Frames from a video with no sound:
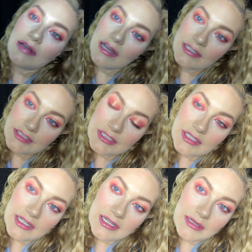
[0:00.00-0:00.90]
gosh,
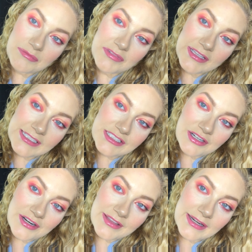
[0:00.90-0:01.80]
I'm really
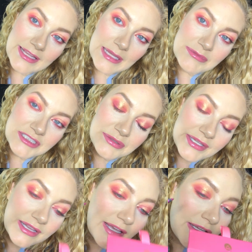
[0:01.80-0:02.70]
sorry that it keeps
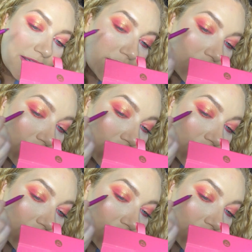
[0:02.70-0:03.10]
doing that.